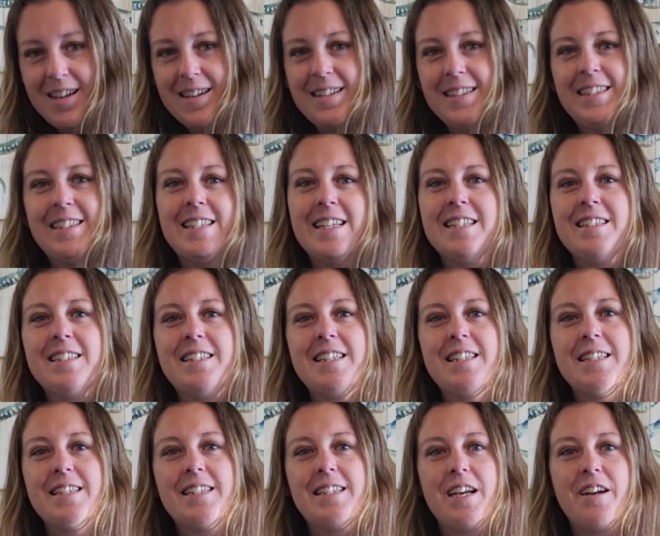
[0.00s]
Since
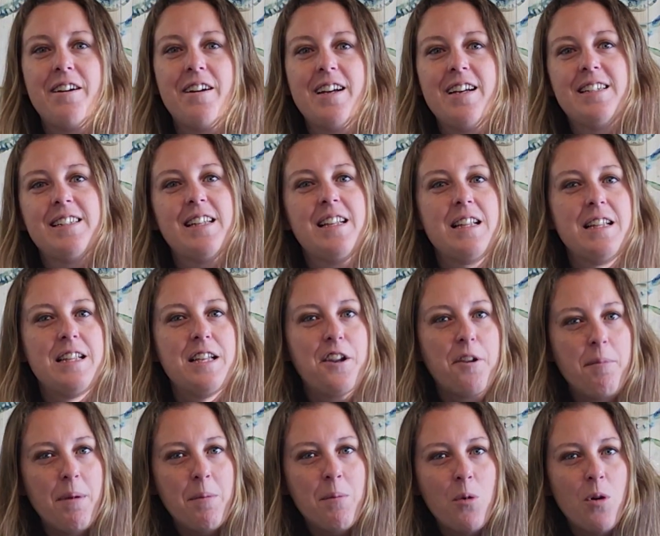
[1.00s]
this area is a little
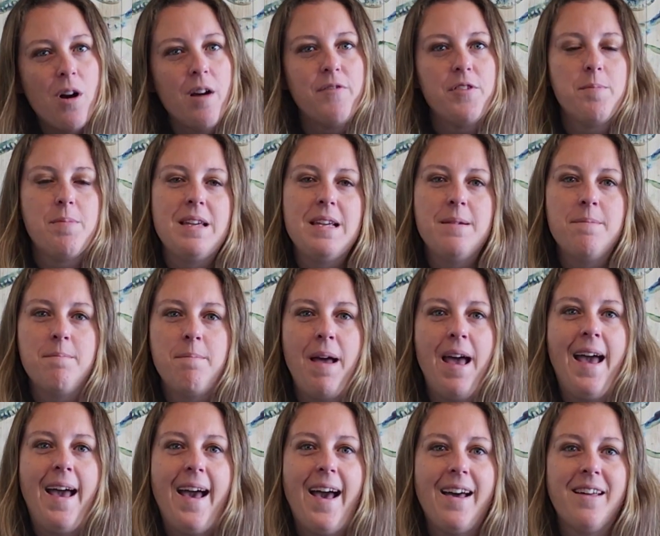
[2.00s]
bit more off the beaten
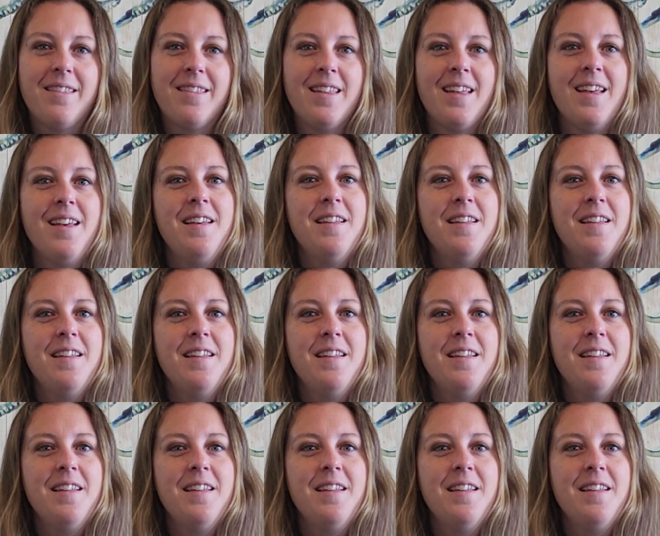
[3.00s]
path,